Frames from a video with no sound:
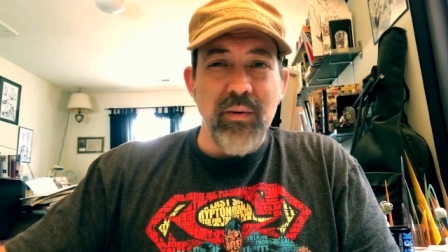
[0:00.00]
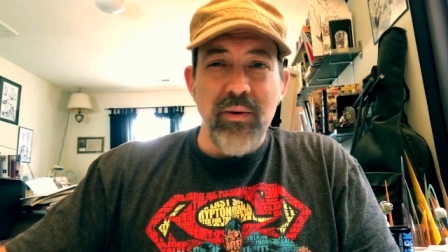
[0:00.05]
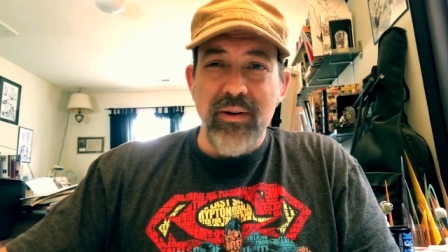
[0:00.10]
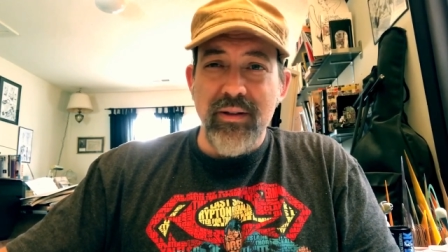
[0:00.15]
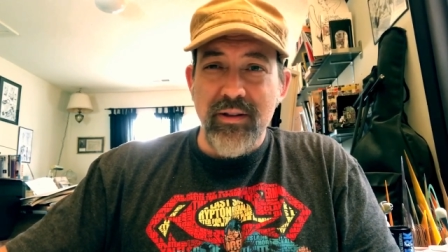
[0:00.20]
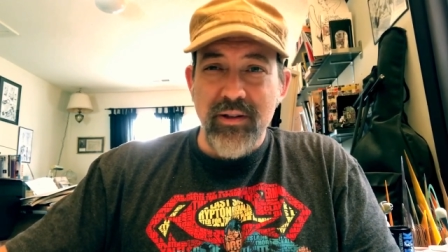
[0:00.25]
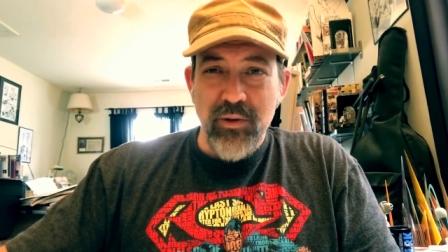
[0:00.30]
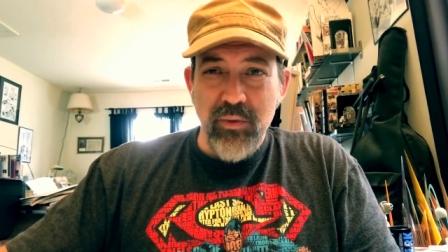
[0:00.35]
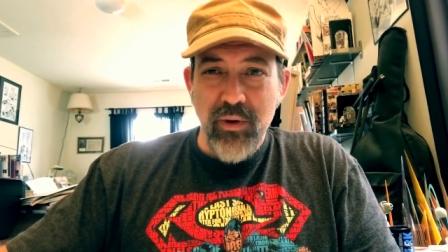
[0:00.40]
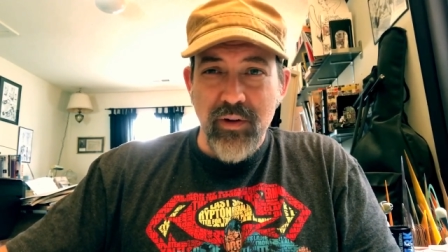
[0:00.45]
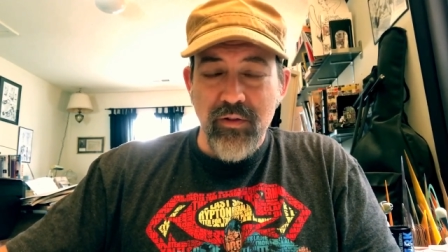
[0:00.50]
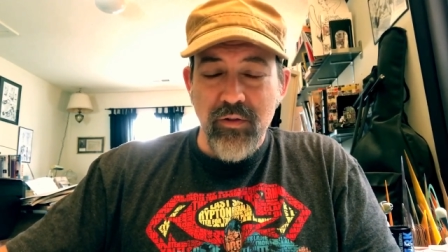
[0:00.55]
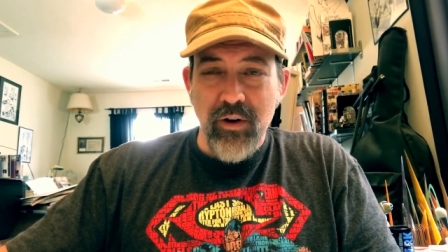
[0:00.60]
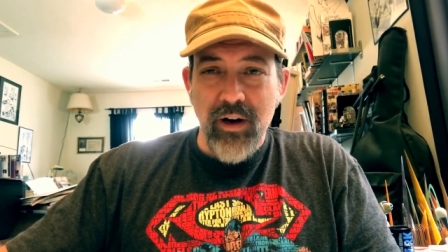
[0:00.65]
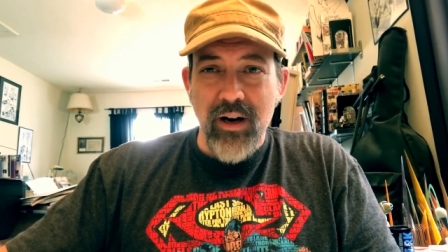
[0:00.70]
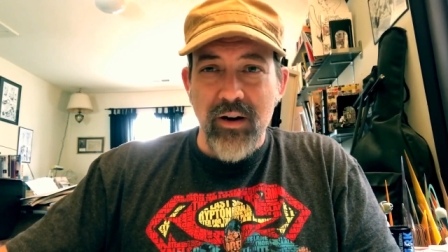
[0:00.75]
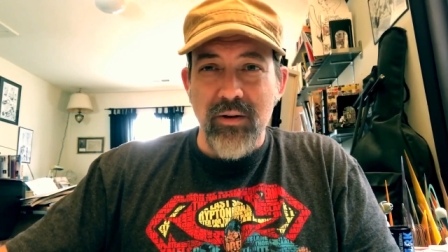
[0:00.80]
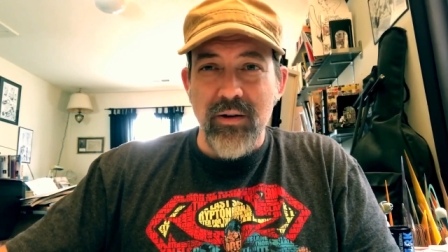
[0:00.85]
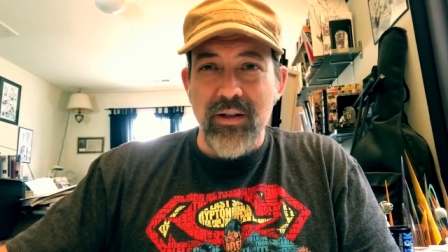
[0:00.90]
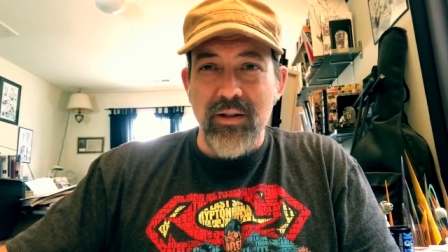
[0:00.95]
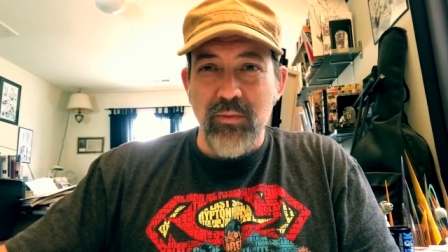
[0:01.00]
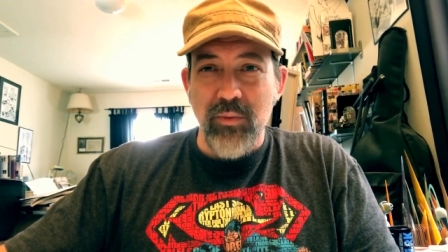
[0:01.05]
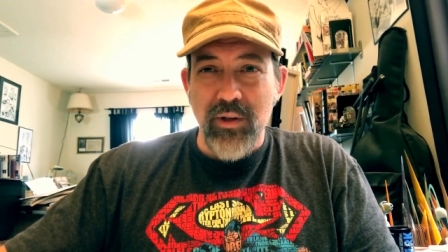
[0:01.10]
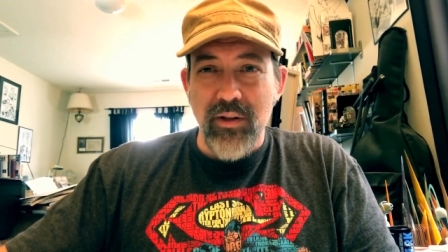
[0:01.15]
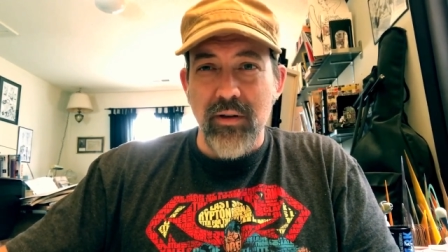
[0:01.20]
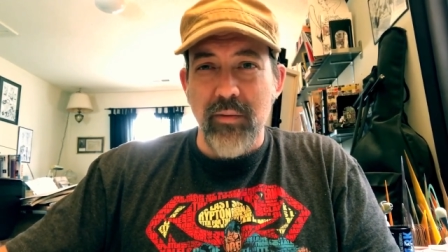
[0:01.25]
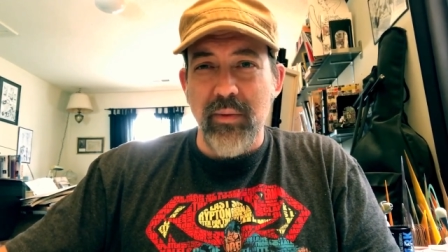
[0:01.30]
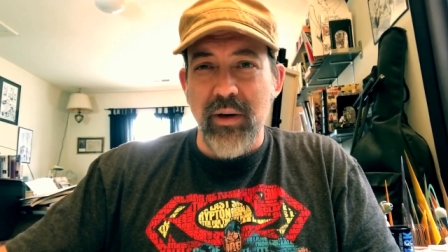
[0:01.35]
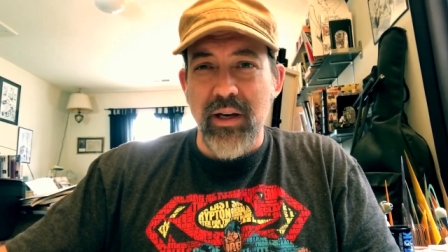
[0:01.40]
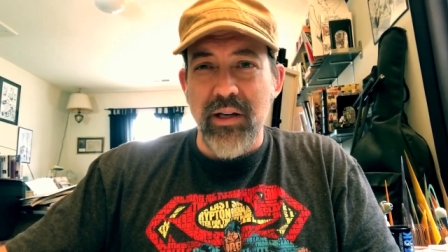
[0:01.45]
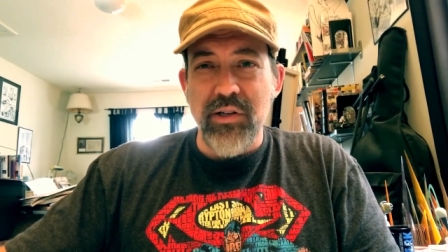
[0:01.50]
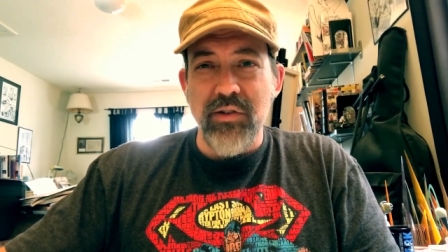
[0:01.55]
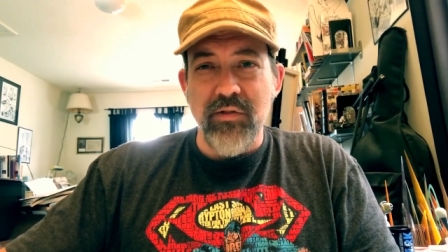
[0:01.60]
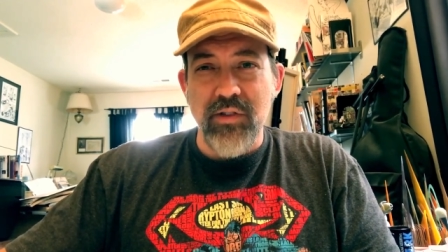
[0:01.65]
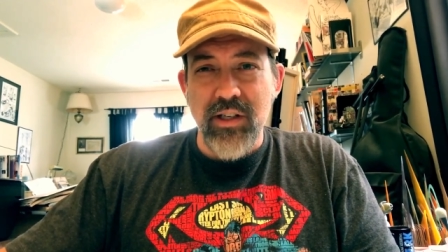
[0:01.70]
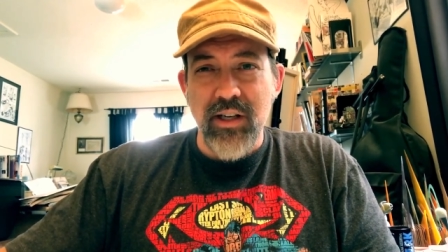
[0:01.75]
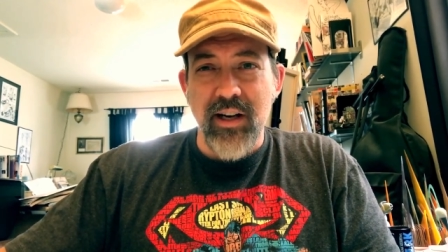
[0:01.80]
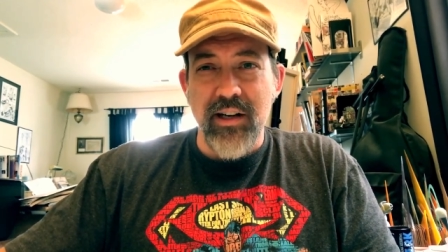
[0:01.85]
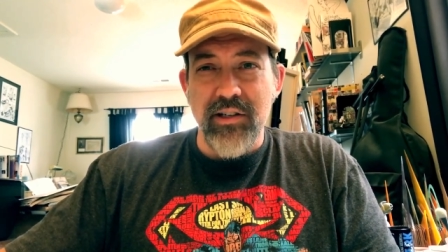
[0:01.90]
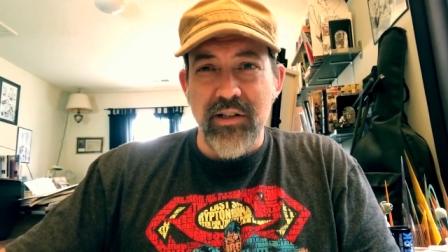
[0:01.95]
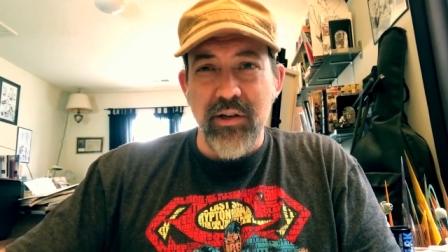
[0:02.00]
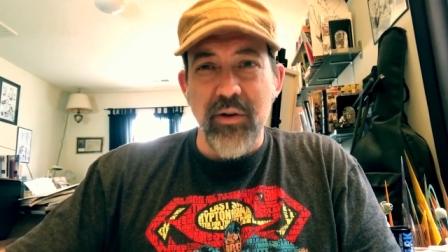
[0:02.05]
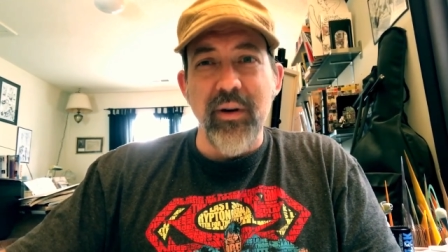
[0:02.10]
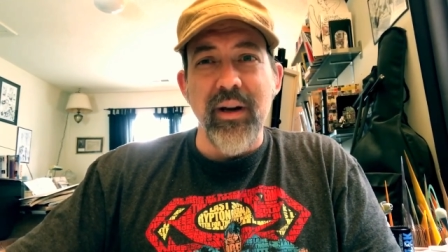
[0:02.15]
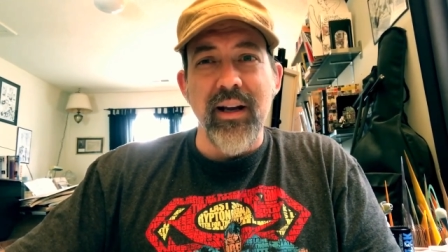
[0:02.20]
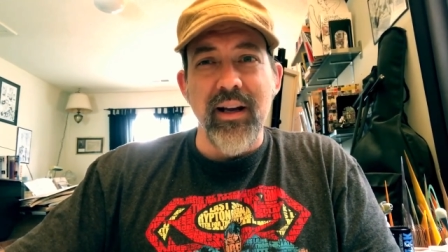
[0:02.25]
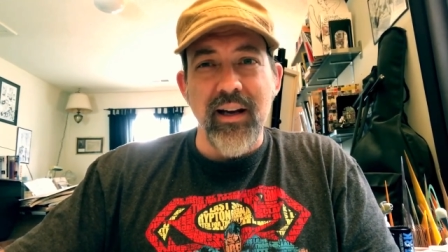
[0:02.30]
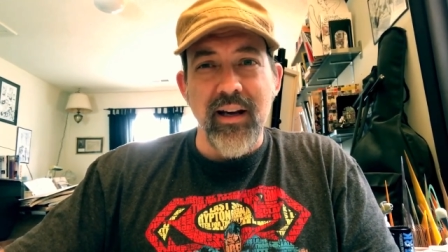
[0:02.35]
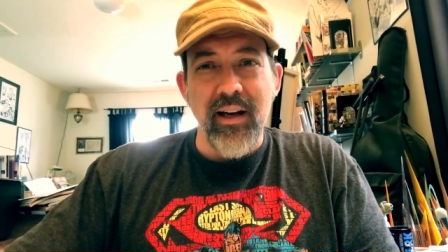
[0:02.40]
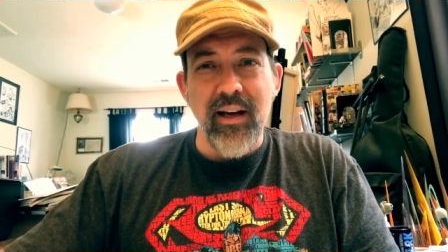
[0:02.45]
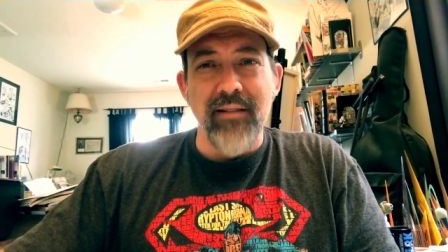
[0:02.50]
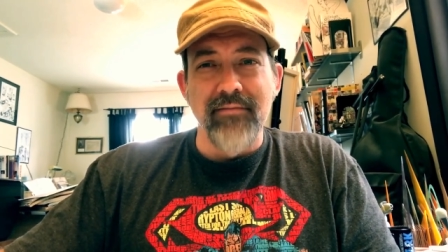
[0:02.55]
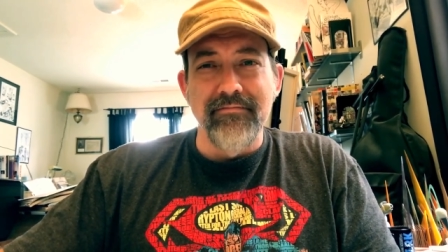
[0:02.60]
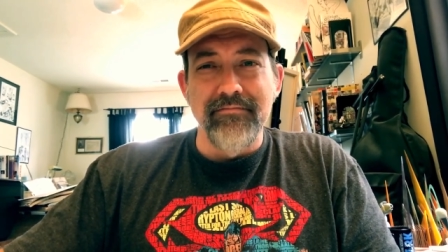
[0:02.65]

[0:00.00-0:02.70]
were in there 24 hours with a page of GI Joe inking it.